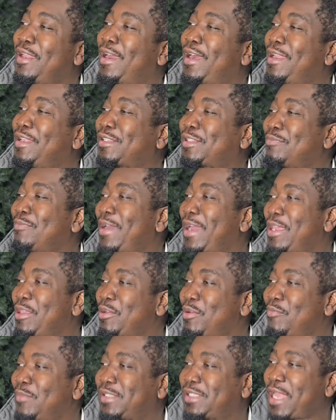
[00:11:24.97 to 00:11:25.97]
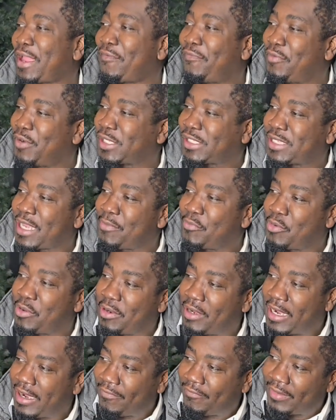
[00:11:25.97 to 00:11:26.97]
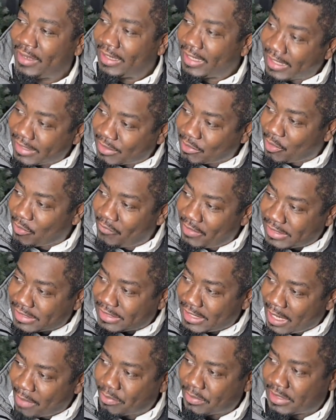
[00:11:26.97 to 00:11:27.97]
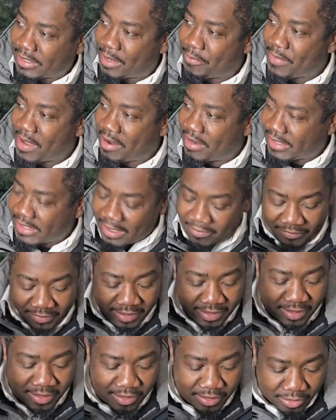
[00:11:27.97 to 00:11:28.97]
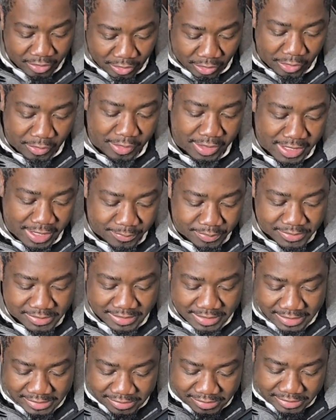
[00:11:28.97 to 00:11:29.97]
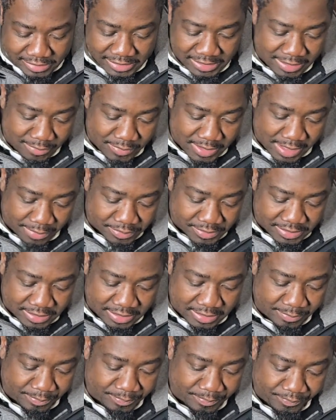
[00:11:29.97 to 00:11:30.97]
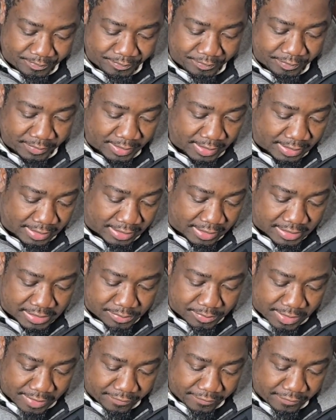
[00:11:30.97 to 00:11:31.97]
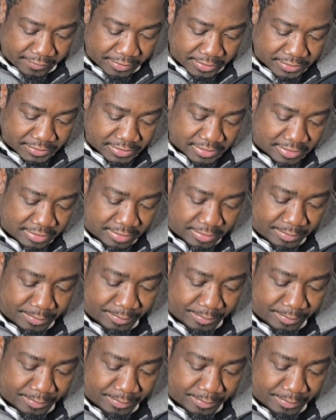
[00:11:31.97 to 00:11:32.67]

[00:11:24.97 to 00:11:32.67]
You know, this is my youth. This is the first time I'm gonna have Escovitch lobster. Yeah, there's a curry lobster, steam lobster. This is my first.